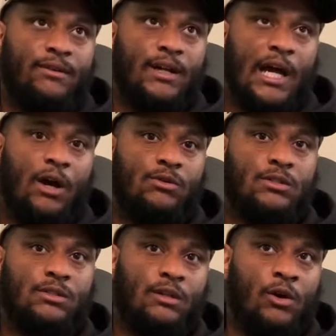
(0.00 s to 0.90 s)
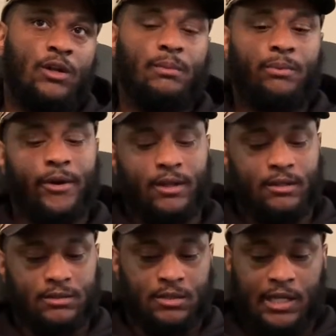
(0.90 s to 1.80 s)
house on her break
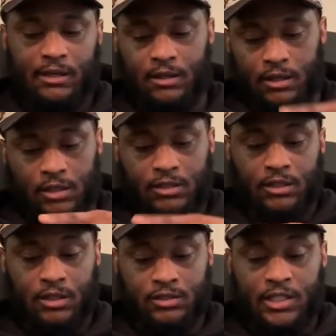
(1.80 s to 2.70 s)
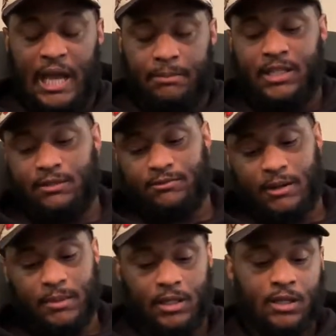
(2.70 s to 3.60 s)
to cop these for
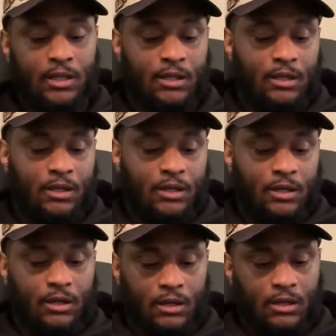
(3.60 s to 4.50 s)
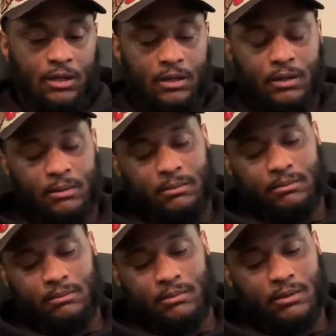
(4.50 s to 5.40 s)
me.
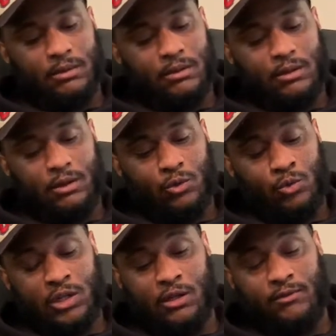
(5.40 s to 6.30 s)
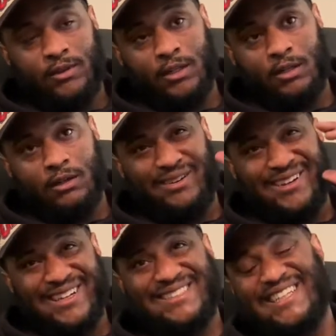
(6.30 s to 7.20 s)
One of the
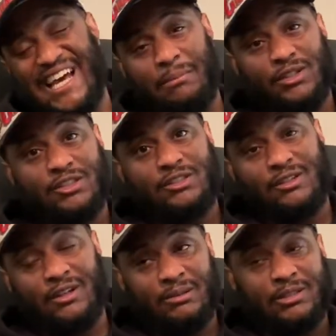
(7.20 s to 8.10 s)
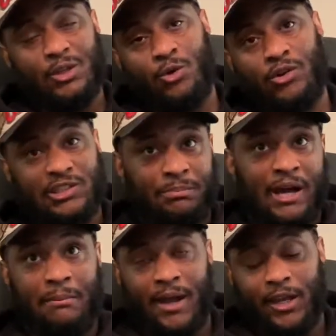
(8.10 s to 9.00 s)
consignment stores
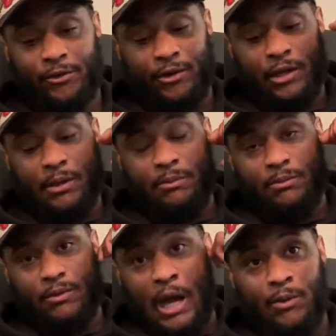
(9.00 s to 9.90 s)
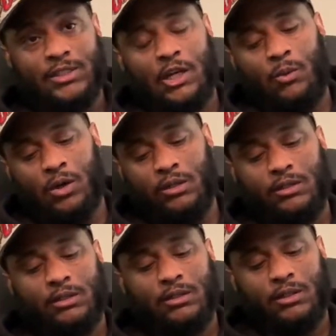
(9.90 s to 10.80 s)
by my crib. I was at work,
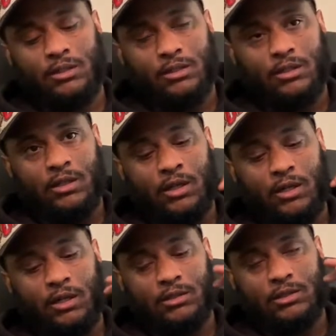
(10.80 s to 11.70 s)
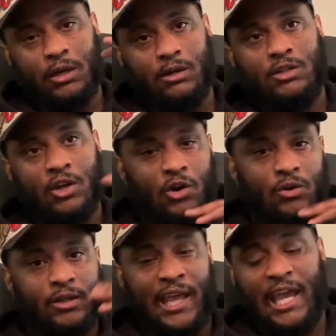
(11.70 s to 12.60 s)
so, you
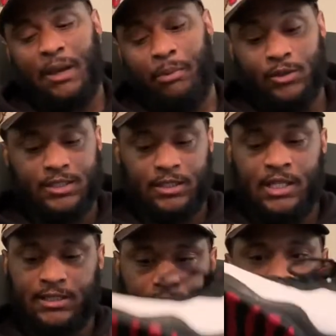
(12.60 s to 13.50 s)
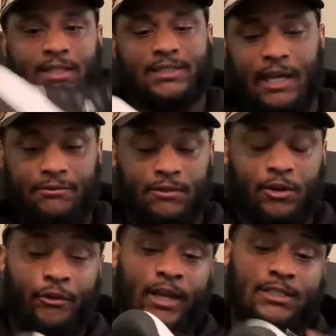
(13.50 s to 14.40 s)
know, they had posted these, the dead stock for
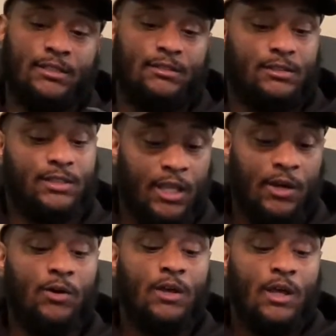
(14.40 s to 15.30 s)
crazy steal.